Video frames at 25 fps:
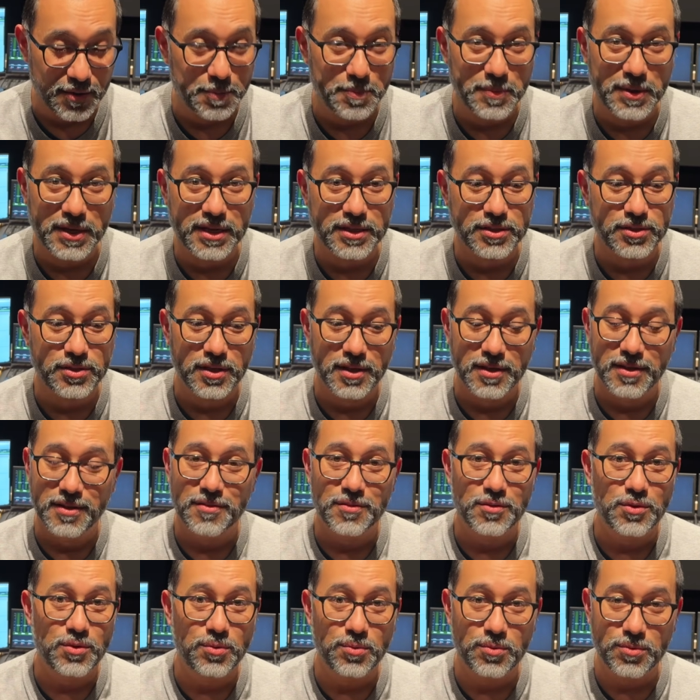because
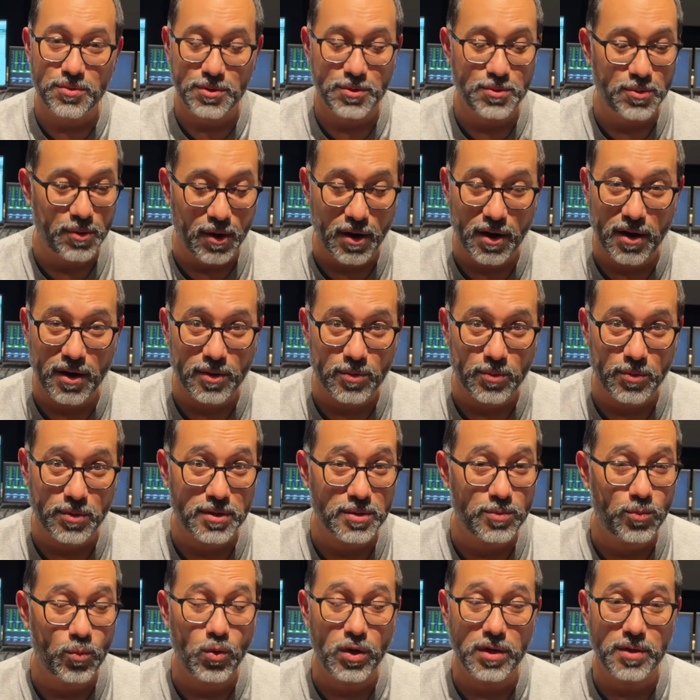you are on
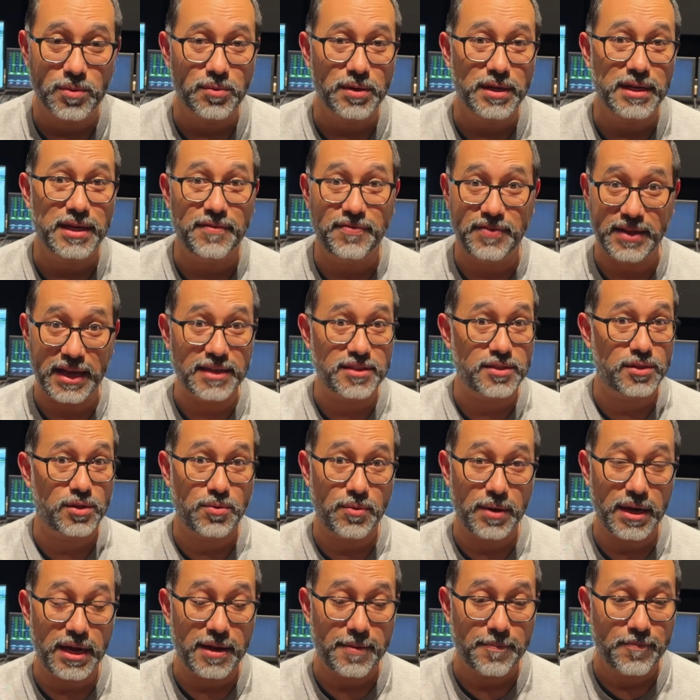one rig, and that's
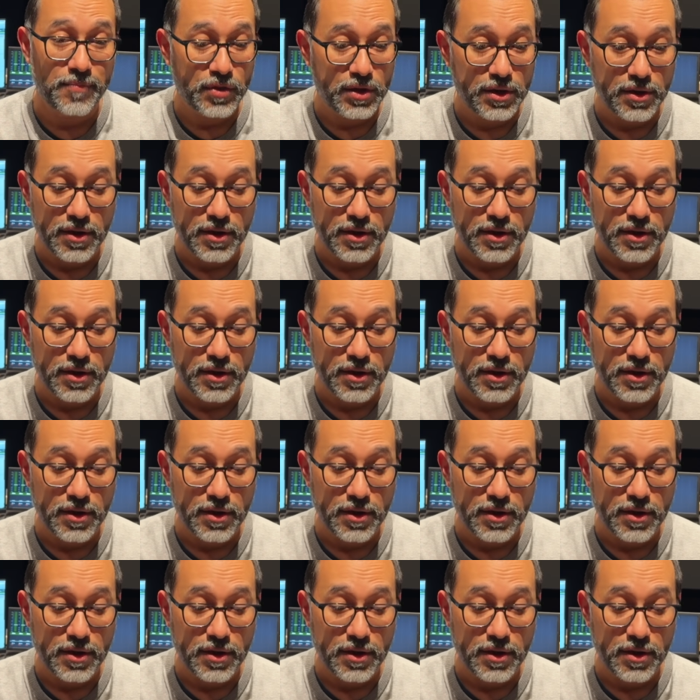great,